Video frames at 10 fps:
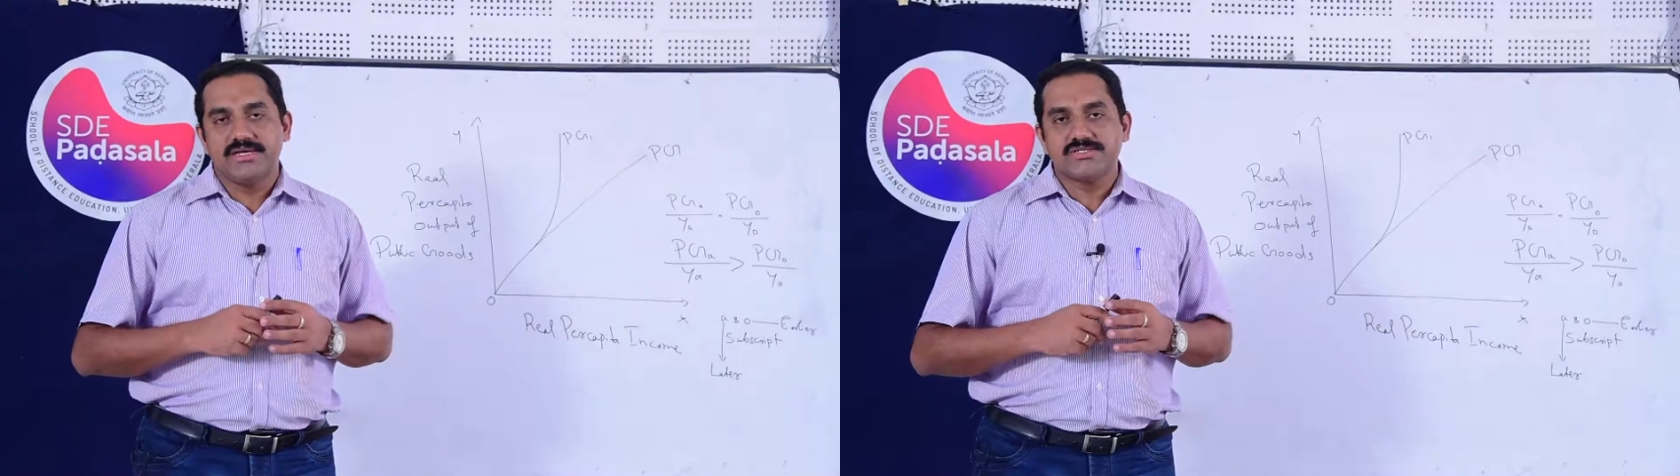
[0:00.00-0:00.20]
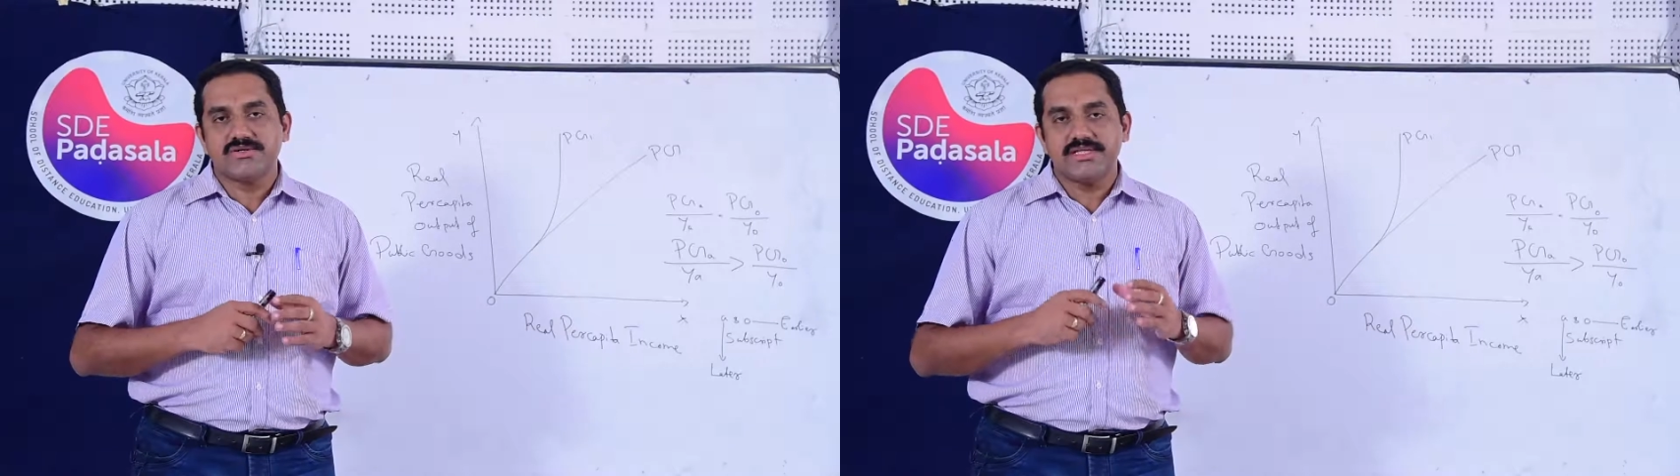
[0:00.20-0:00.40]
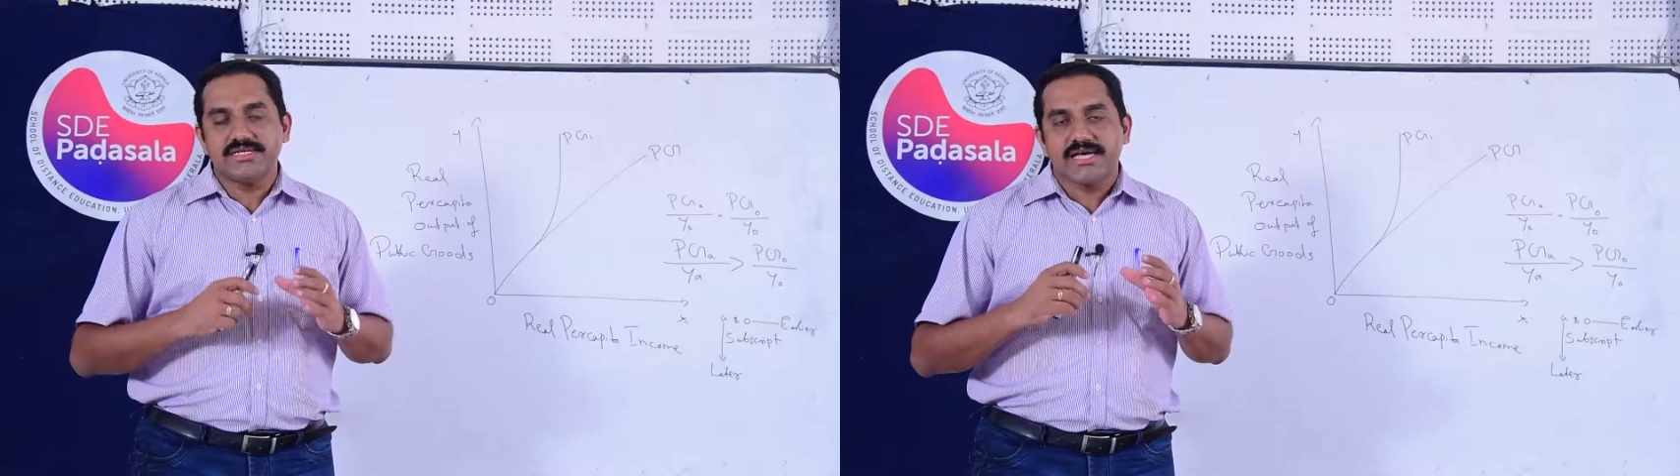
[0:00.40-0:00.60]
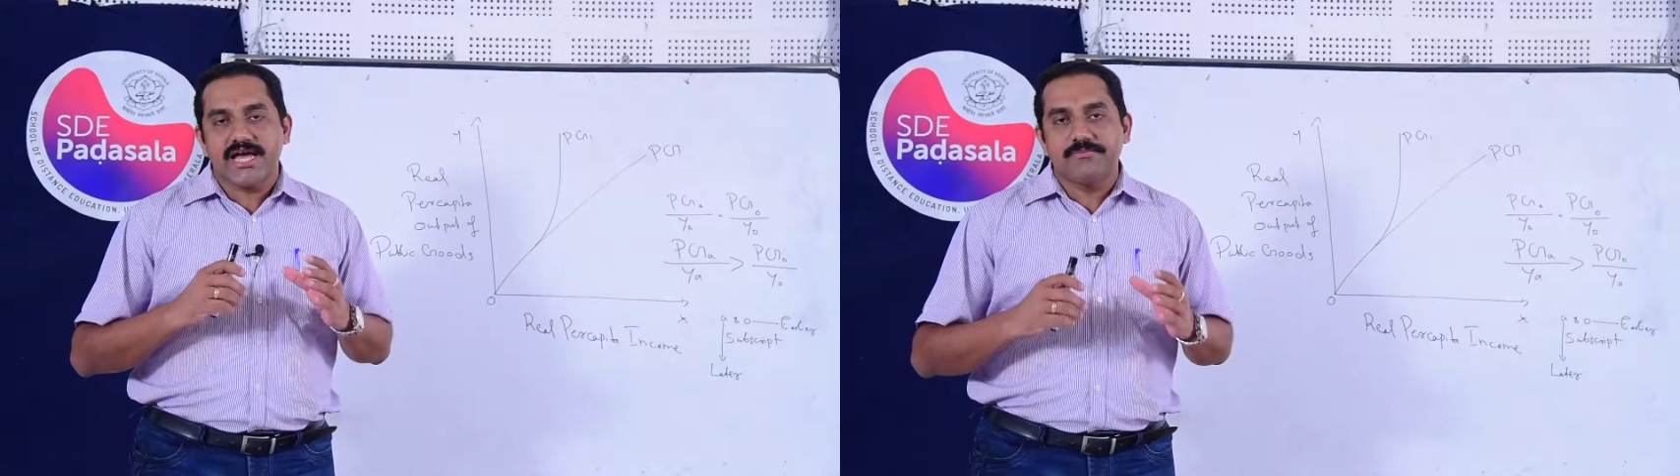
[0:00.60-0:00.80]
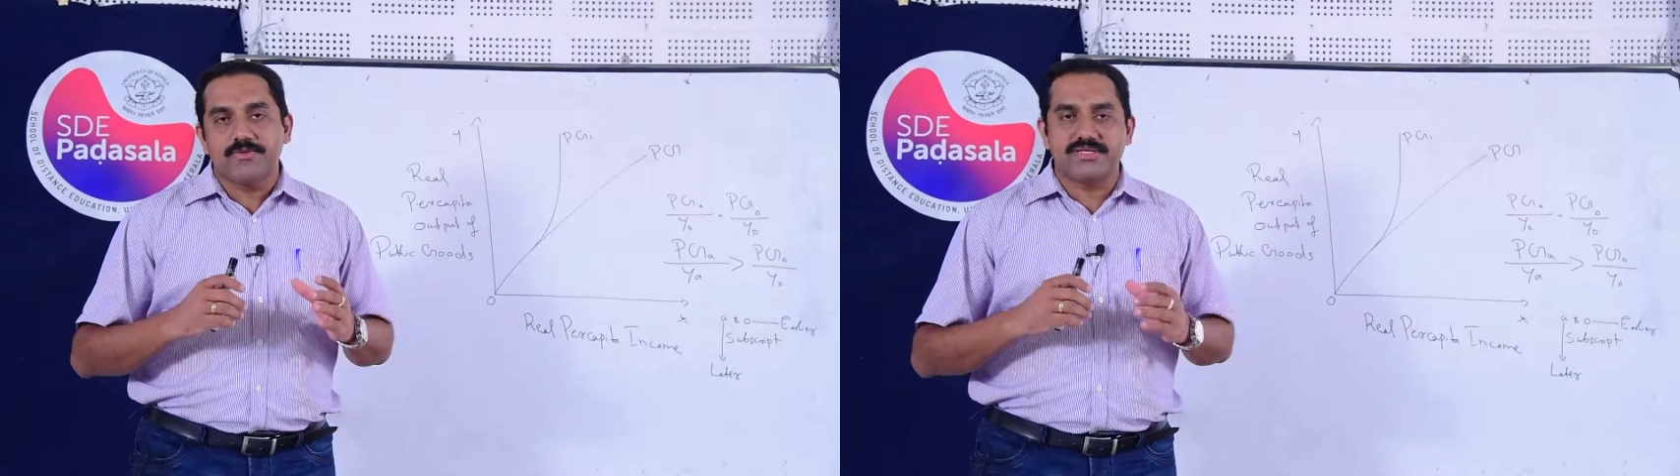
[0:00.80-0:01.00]
So this
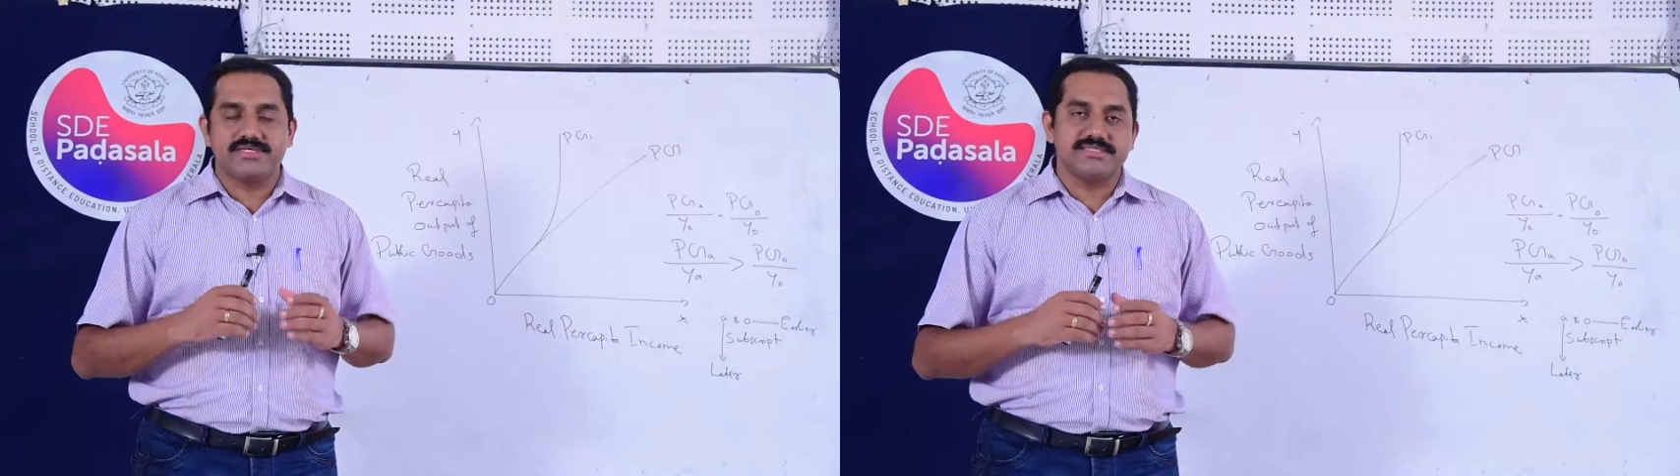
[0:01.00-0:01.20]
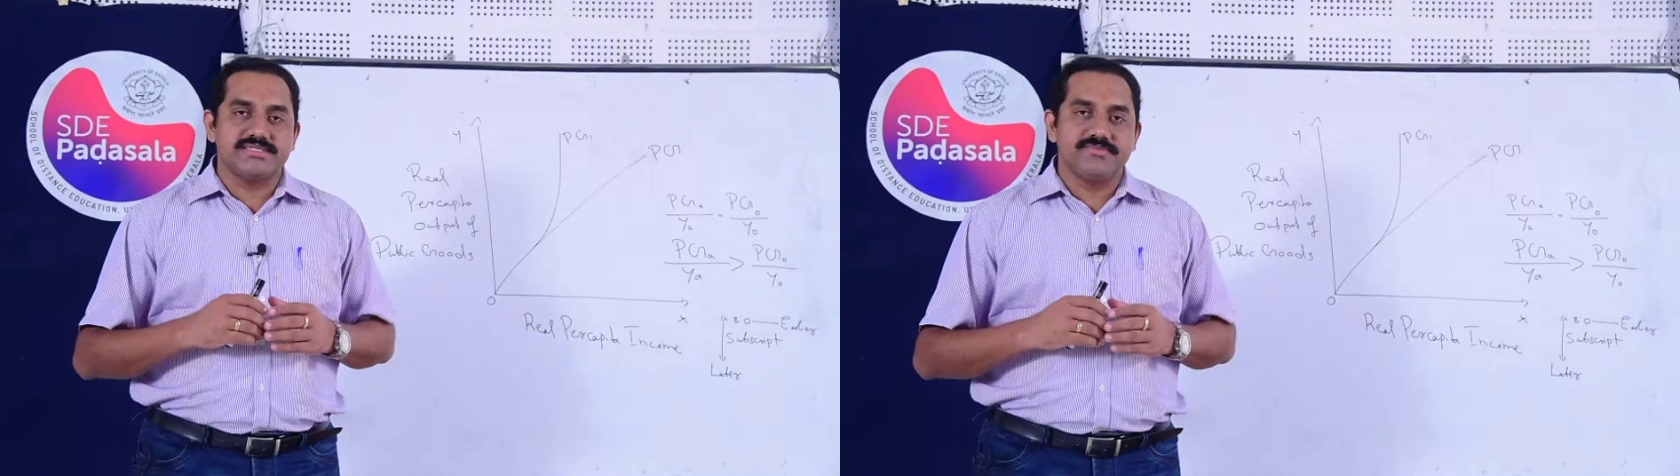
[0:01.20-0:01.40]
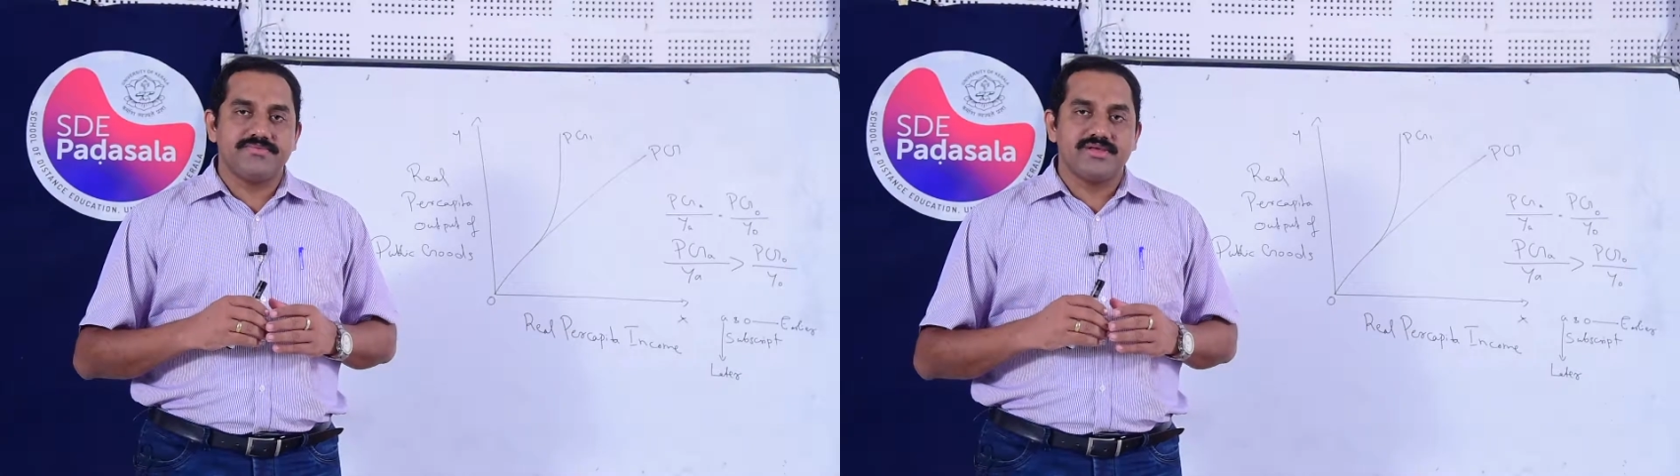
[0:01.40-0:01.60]
hypothesis,